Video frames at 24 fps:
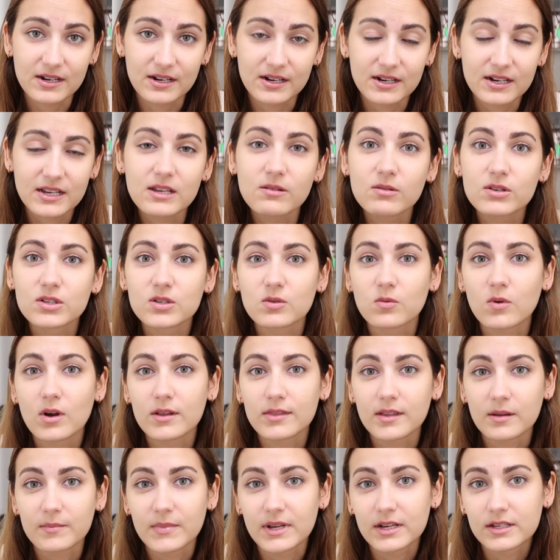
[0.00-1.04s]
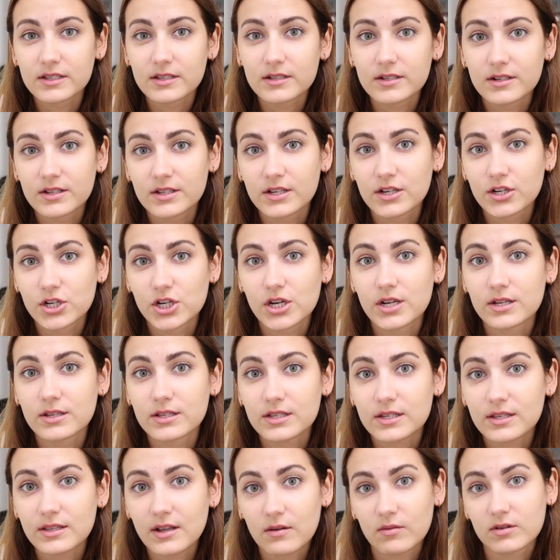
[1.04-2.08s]
and he was the one that makes the decisions
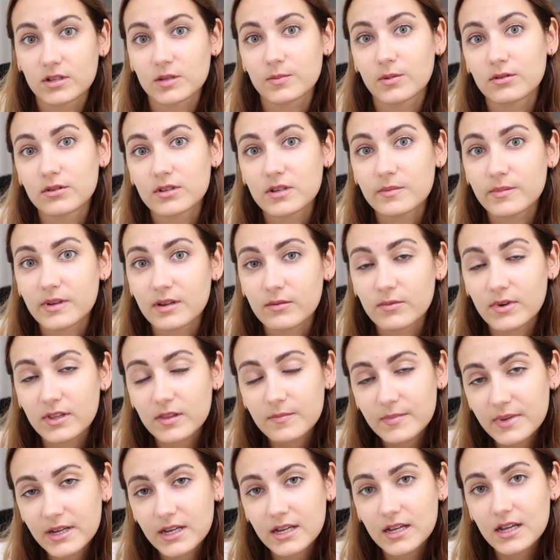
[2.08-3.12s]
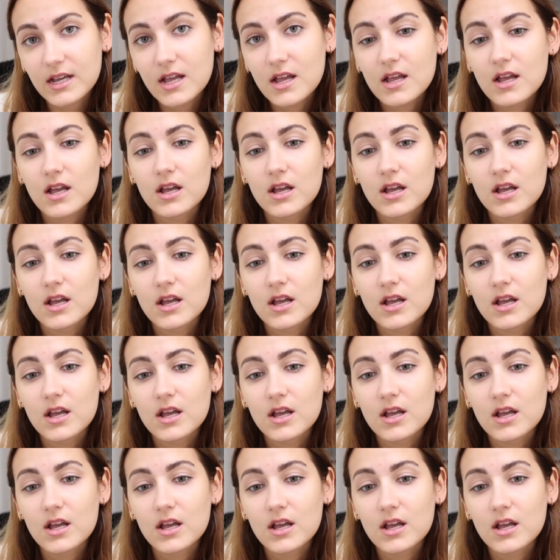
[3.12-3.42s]
and that was supposed to meet with me.